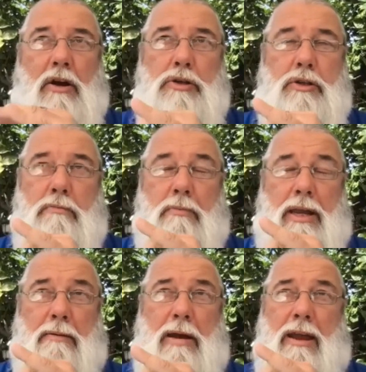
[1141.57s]
cost
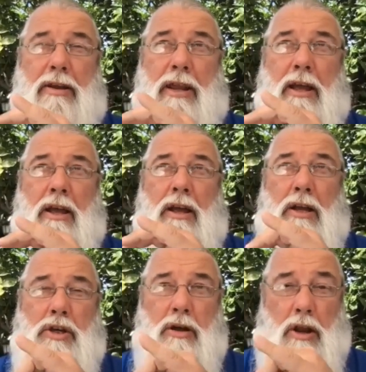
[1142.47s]
me and Mary
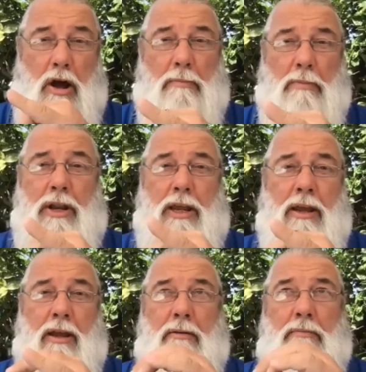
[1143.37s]
a lot of
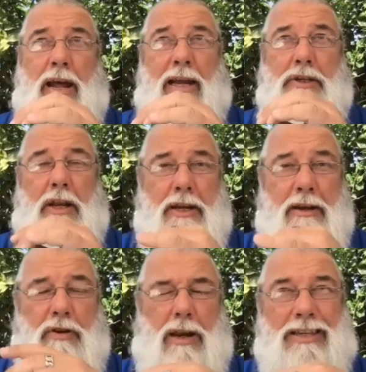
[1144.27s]
money, but actually I
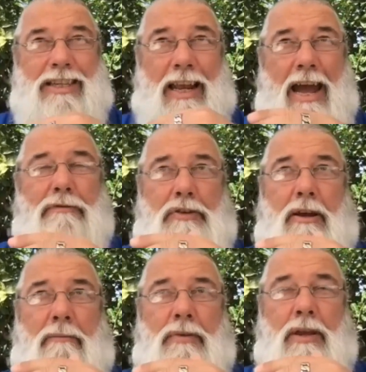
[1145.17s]
didn't realize till
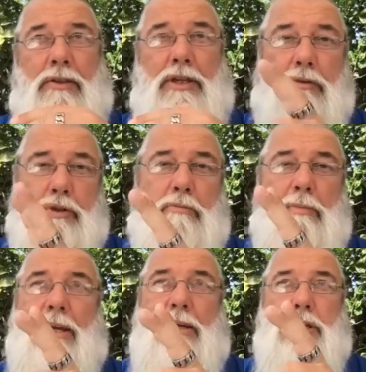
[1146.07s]
after, until 2
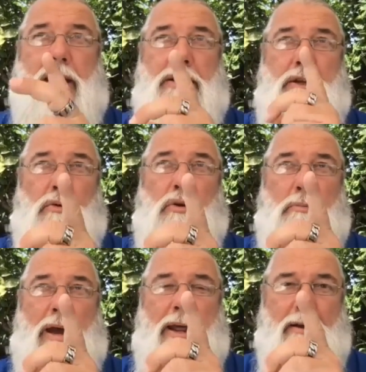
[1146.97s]
mates said, "You
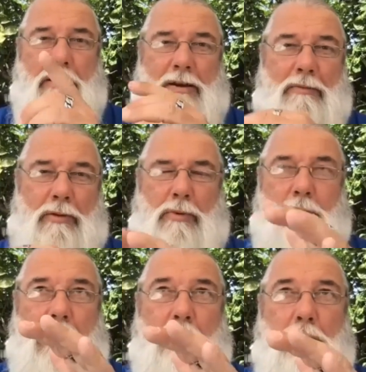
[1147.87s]
look better," when
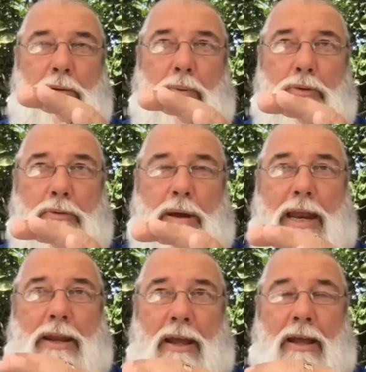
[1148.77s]
it had all been put to
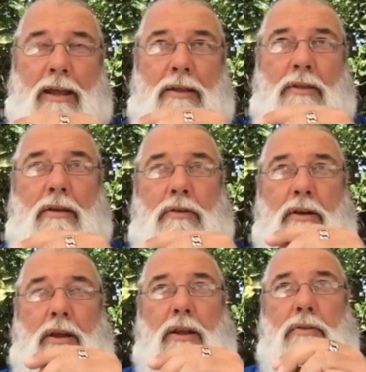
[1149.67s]
bed.
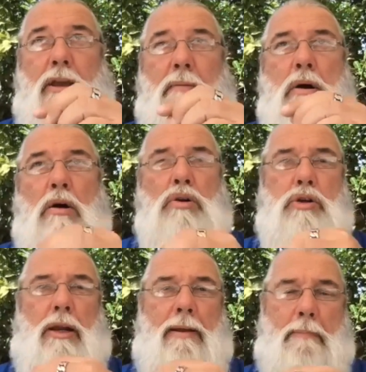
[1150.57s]
The
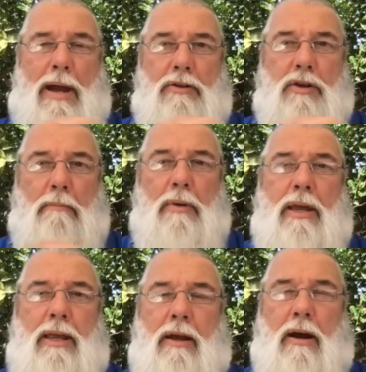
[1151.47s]
emotional impact on
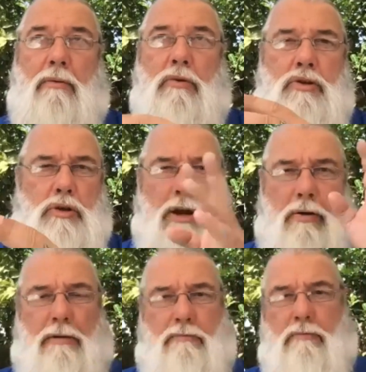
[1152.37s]
me, I was just
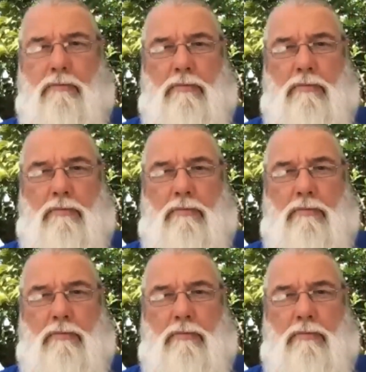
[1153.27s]
going,